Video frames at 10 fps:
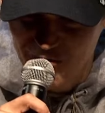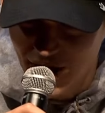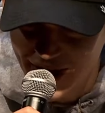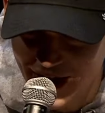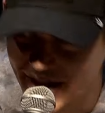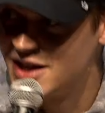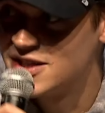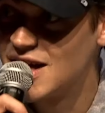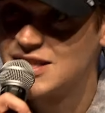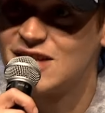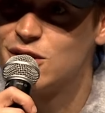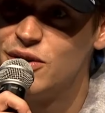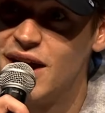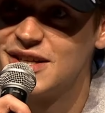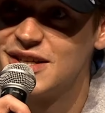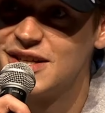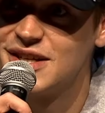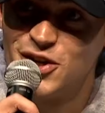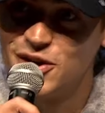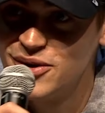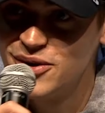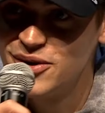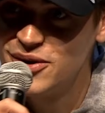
running and then his dad's like, slow down because they're going to know you're,